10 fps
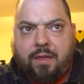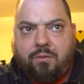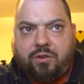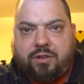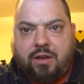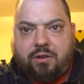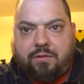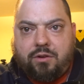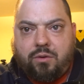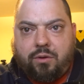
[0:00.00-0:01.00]
which I don't
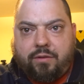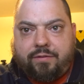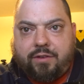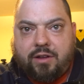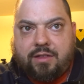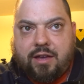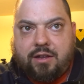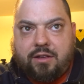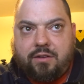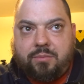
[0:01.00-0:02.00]
even know where the fuck that
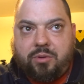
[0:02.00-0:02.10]
is,